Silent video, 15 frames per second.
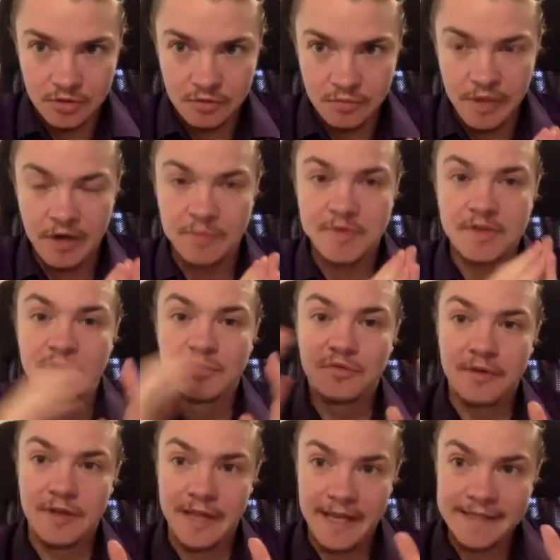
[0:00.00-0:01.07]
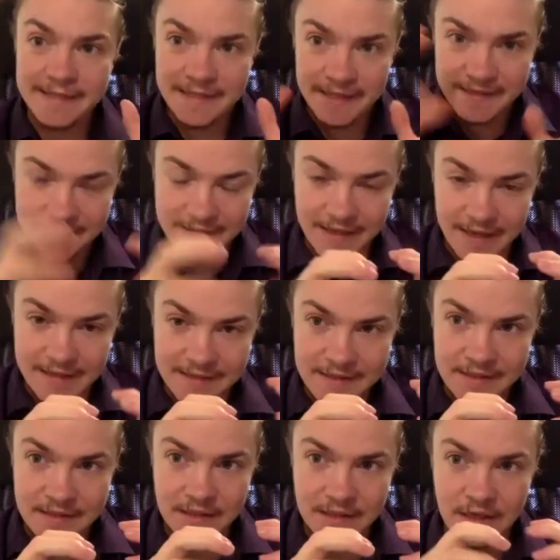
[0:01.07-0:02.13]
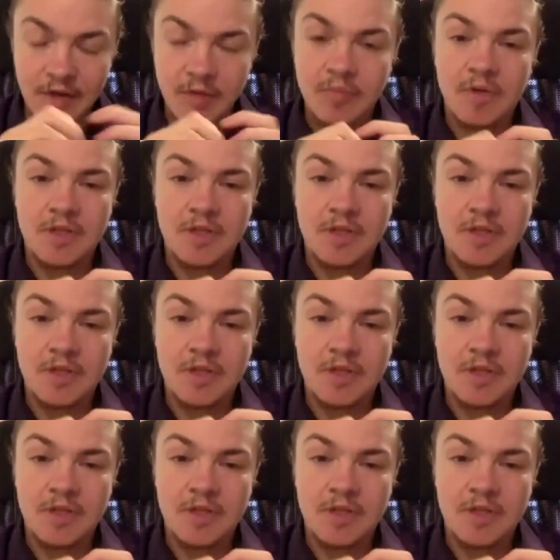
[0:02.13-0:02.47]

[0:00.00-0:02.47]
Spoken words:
to perhaps do less exercises, but